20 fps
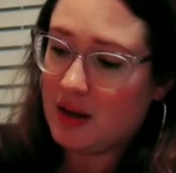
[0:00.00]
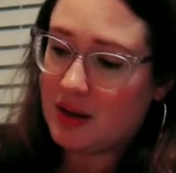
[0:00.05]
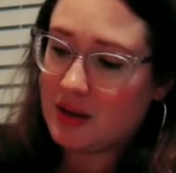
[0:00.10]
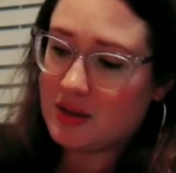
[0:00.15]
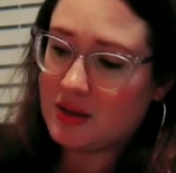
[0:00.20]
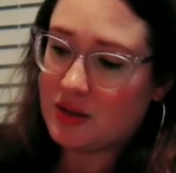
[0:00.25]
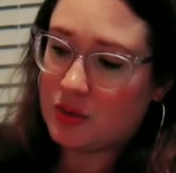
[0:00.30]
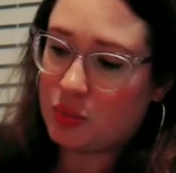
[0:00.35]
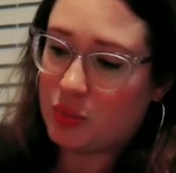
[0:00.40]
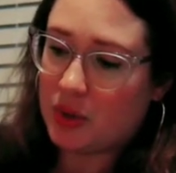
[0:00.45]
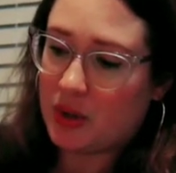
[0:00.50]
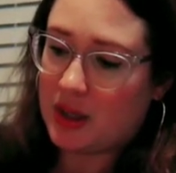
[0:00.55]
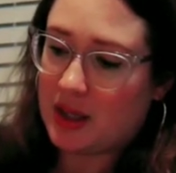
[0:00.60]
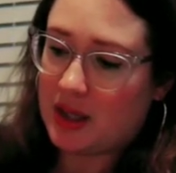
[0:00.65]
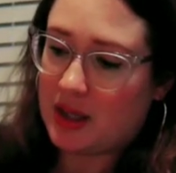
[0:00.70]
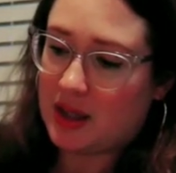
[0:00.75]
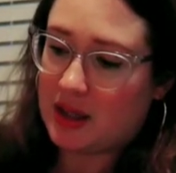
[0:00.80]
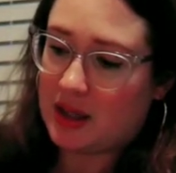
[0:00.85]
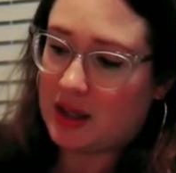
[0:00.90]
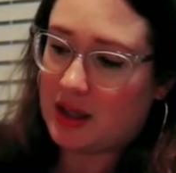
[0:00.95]
to put
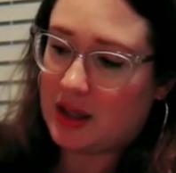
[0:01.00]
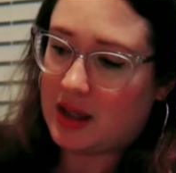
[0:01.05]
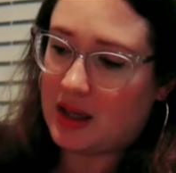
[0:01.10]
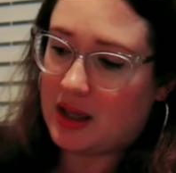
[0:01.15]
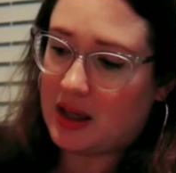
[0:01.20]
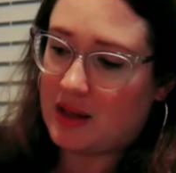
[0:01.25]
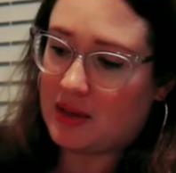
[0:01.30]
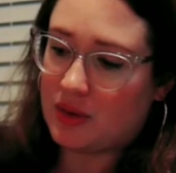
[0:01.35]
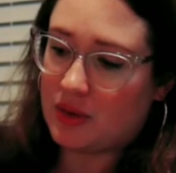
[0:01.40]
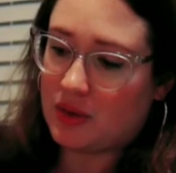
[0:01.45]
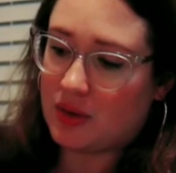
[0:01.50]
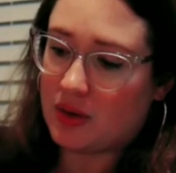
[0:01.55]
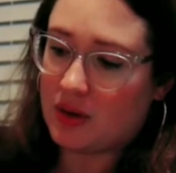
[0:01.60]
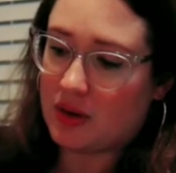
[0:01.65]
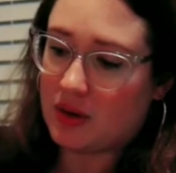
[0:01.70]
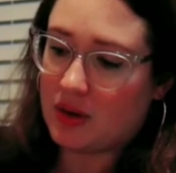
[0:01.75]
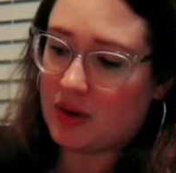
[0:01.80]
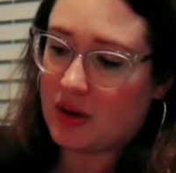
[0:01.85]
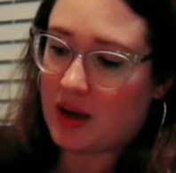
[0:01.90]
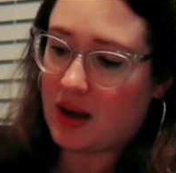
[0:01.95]
in
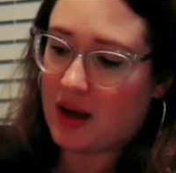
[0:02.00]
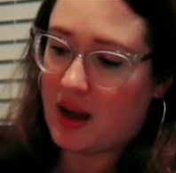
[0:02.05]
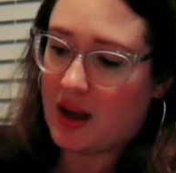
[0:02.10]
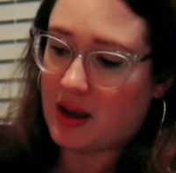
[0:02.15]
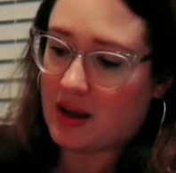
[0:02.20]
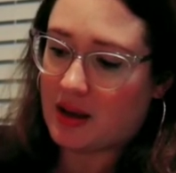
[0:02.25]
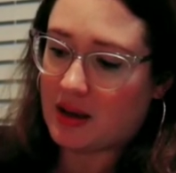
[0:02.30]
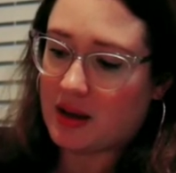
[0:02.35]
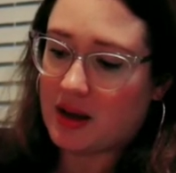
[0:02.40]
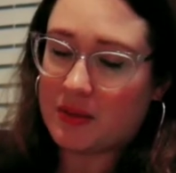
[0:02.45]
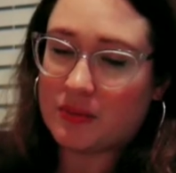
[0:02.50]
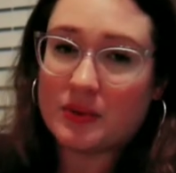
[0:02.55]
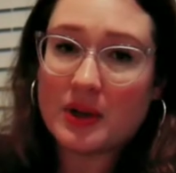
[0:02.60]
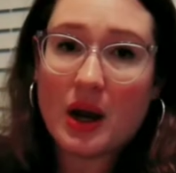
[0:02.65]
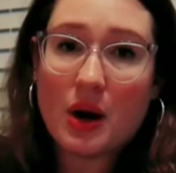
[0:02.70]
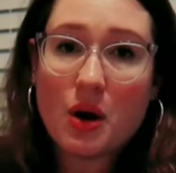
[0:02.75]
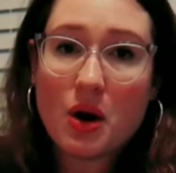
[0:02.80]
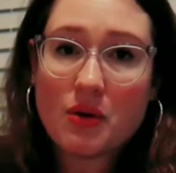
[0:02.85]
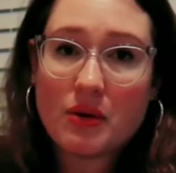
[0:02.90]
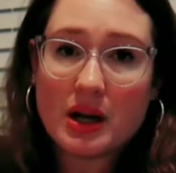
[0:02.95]
either uh, cut
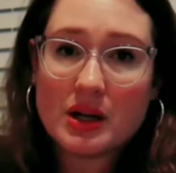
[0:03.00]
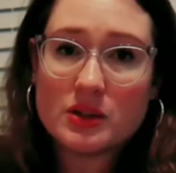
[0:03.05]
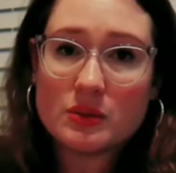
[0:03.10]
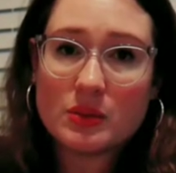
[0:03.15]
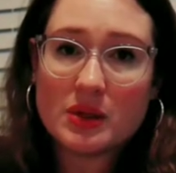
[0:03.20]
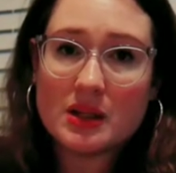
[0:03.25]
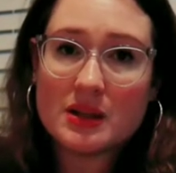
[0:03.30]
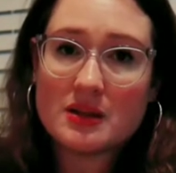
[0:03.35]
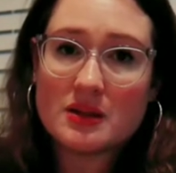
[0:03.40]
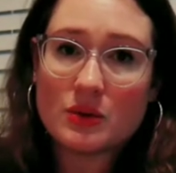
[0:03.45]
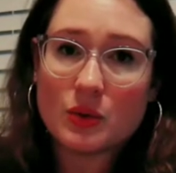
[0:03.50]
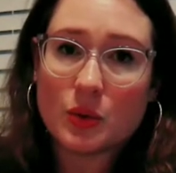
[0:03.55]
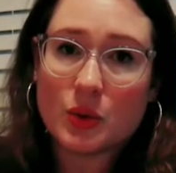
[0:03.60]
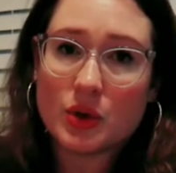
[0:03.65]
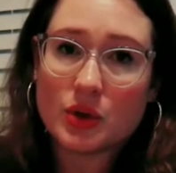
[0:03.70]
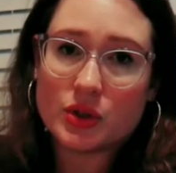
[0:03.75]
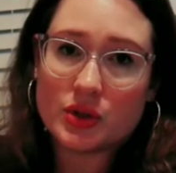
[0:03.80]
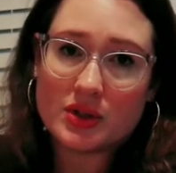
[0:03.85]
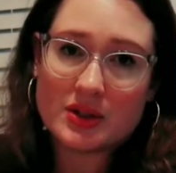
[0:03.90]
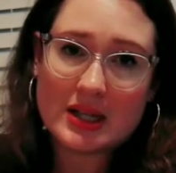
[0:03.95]
flower arrangements
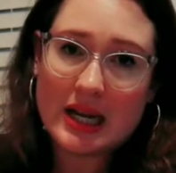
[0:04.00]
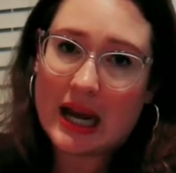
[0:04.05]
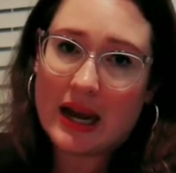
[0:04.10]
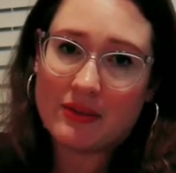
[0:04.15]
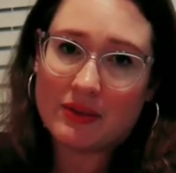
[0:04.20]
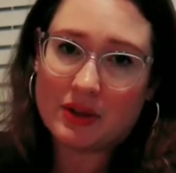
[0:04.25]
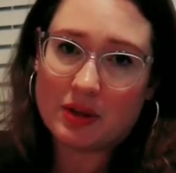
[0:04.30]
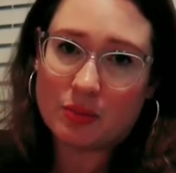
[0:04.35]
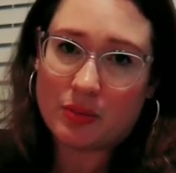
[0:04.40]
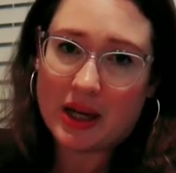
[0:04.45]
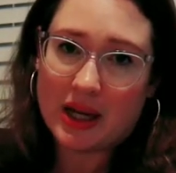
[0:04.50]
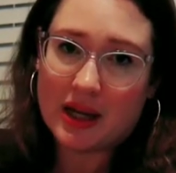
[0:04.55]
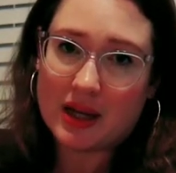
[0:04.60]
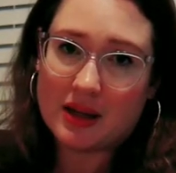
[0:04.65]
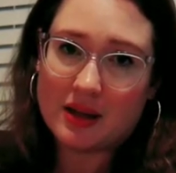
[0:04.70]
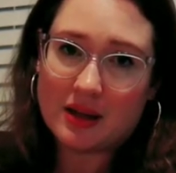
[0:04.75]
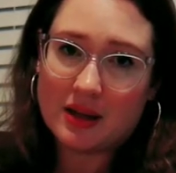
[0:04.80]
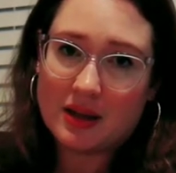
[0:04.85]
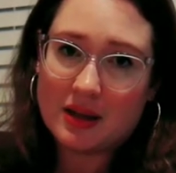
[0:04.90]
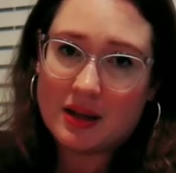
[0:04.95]
or just to have in a
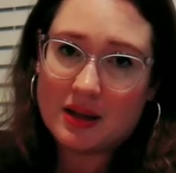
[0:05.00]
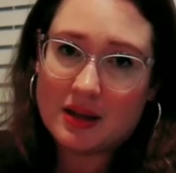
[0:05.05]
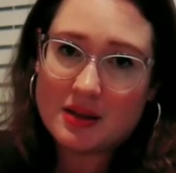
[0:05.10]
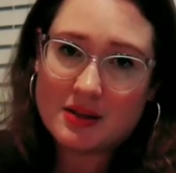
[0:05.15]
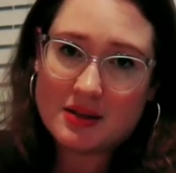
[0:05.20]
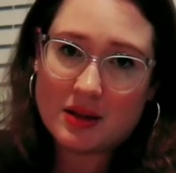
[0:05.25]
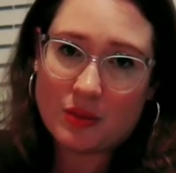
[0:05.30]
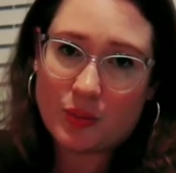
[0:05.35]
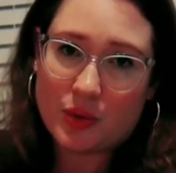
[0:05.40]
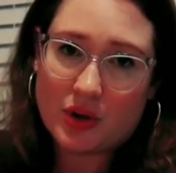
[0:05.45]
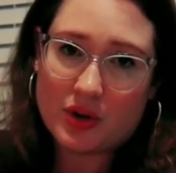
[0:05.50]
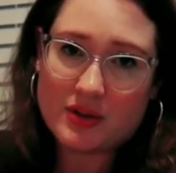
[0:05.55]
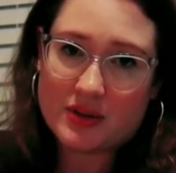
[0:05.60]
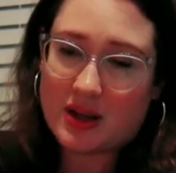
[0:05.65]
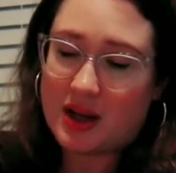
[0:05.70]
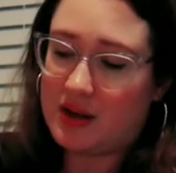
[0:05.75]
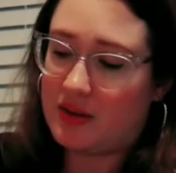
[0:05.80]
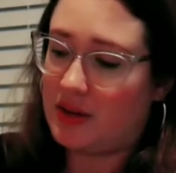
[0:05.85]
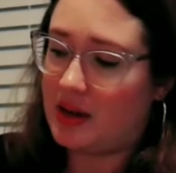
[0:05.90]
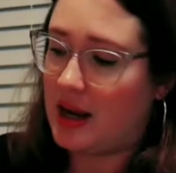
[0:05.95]
bed somewhere as
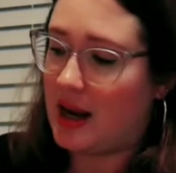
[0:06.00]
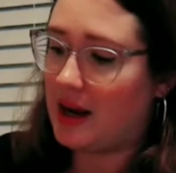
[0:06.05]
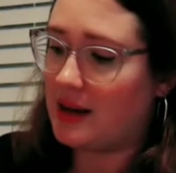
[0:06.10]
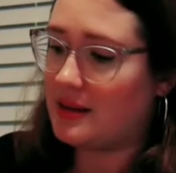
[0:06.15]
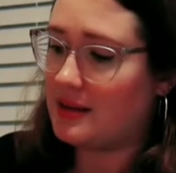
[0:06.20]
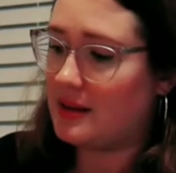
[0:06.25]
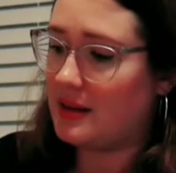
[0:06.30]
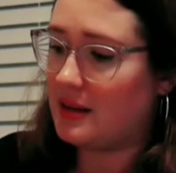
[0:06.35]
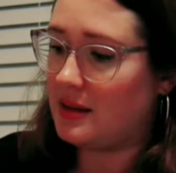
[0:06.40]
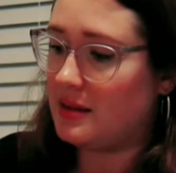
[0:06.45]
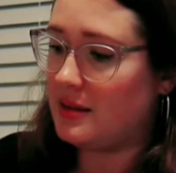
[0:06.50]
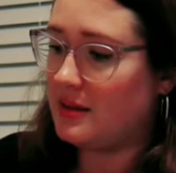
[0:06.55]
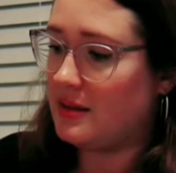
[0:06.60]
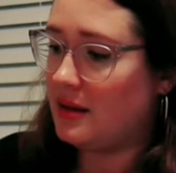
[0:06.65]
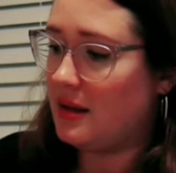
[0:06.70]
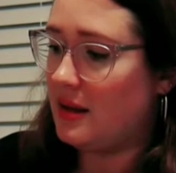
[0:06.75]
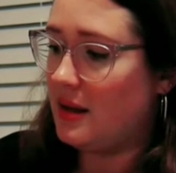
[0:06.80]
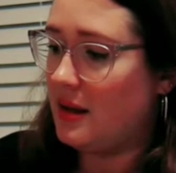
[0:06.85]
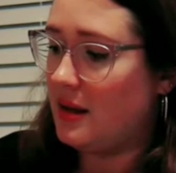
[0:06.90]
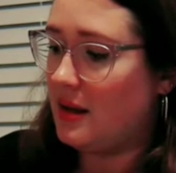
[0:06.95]
kind of an accent.
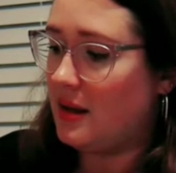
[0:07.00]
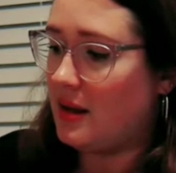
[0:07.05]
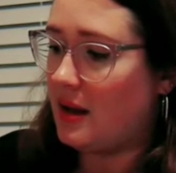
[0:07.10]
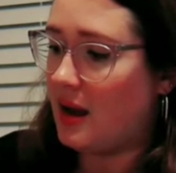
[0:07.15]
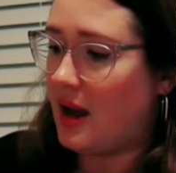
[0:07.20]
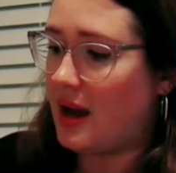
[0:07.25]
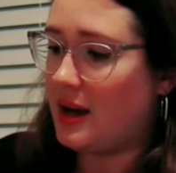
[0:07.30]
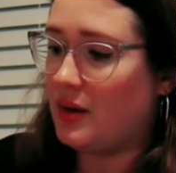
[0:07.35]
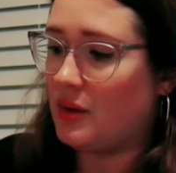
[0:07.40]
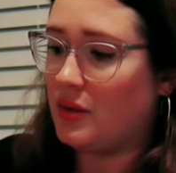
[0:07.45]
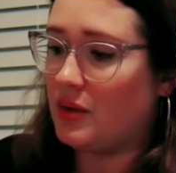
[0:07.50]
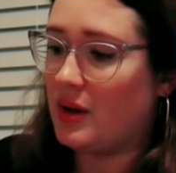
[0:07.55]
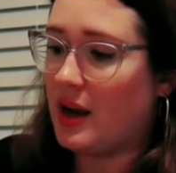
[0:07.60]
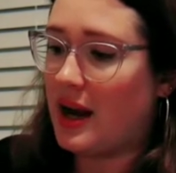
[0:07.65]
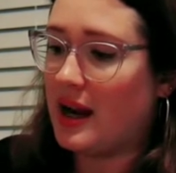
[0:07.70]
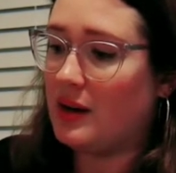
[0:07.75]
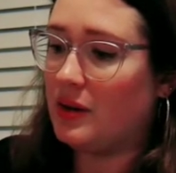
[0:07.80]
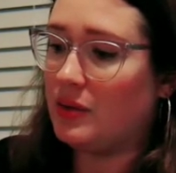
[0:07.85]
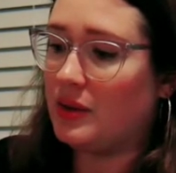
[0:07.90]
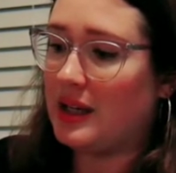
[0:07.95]
I don't,
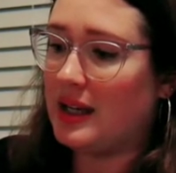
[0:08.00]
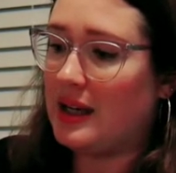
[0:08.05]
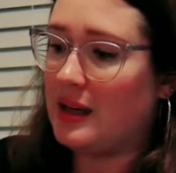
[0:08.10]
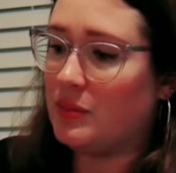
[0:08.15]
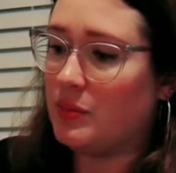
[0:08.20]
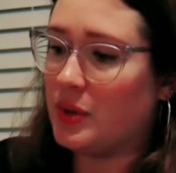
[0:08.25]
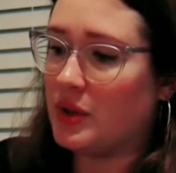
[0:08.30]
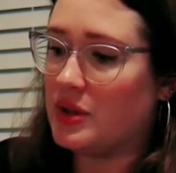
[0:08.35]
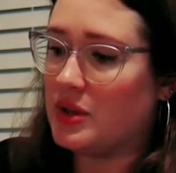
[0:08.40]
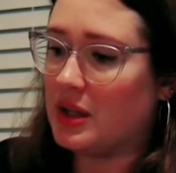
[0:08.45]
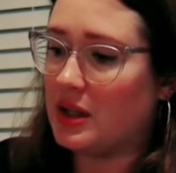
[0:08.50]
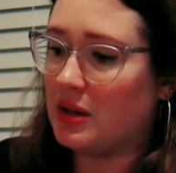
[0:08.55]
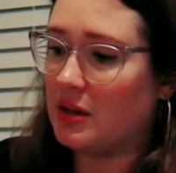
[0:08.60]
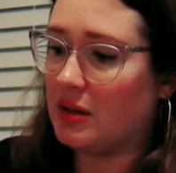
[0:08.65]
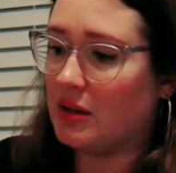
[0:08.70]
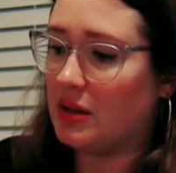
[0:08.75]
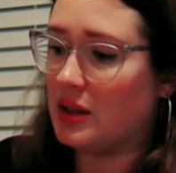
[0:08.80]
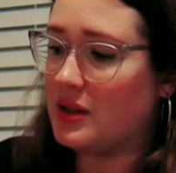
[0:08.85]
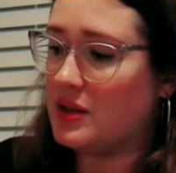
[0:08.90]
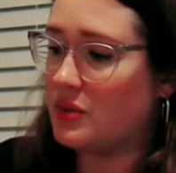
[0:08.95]
I don't eat
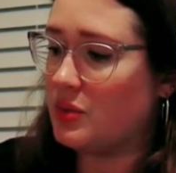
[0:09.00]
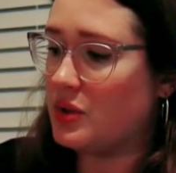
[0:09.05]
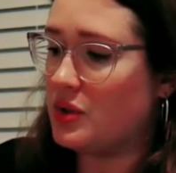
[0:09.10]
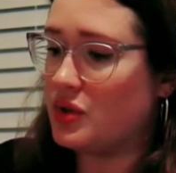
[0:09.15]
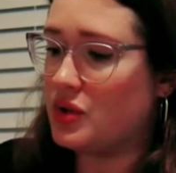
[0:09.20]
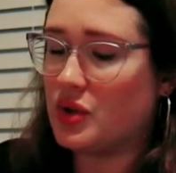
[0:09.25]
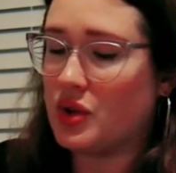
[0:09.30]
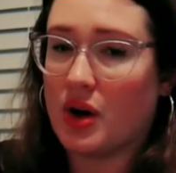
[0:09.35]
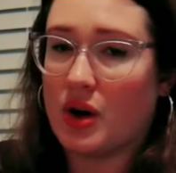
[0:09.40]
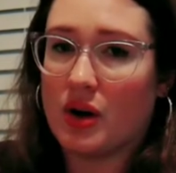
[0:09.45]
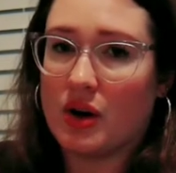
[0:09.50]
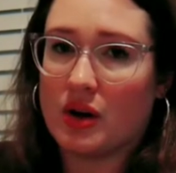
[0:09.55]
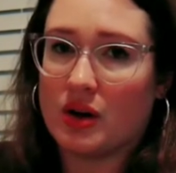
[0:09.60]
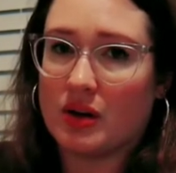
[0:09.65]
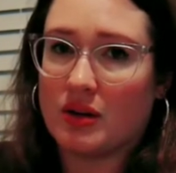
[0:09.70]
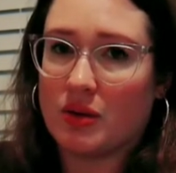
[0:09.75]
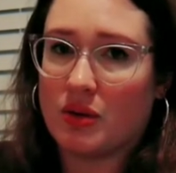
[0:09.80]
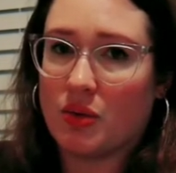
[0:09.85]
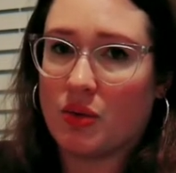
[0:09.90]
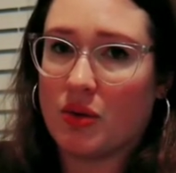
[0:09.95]
particularly Swiss
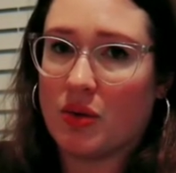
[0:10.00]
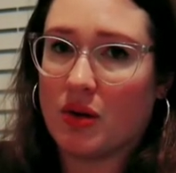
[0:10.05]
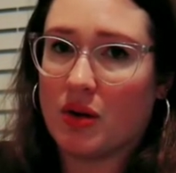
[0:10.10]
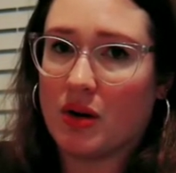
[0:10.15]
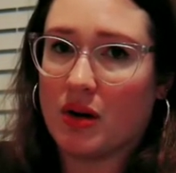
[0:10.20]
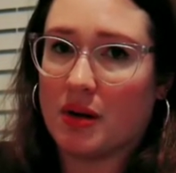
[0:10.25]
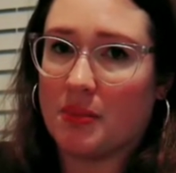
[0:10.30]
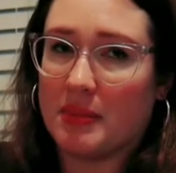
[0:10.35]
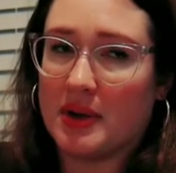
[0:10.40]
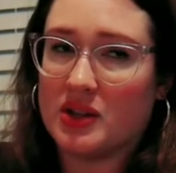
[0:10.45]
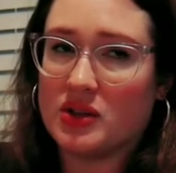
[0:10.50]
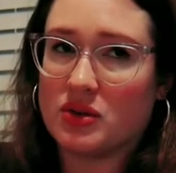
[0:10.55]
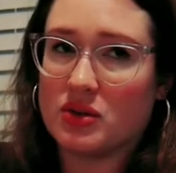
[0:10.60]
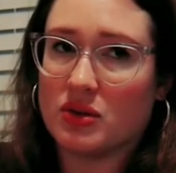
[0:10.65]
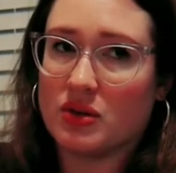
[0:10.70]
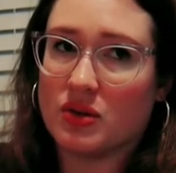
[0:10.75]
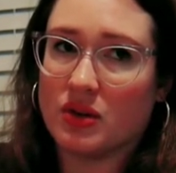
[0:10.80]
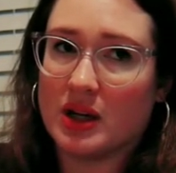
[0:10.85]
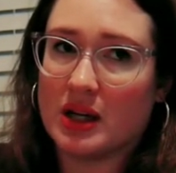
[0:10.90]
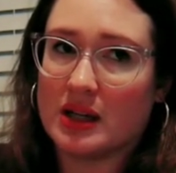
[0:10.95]
chard or
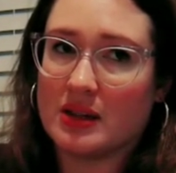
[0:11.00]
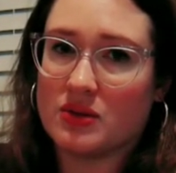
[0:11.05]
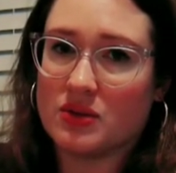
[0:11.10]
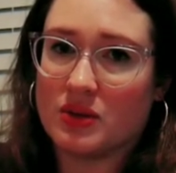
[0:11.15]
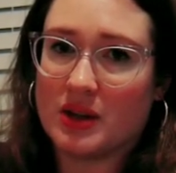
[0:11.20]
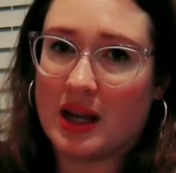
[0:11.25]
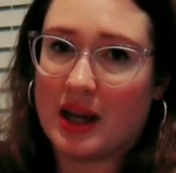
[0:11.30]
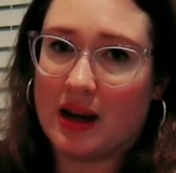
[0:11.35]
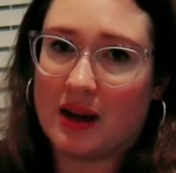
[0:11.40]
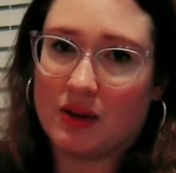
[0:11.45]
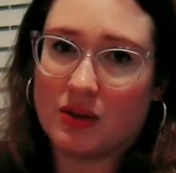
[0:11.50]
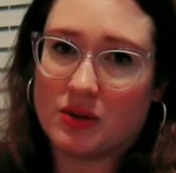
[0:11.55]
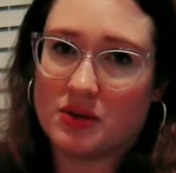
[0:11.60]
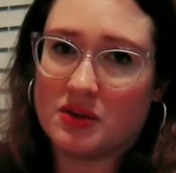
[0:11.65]
mustard greens or kale or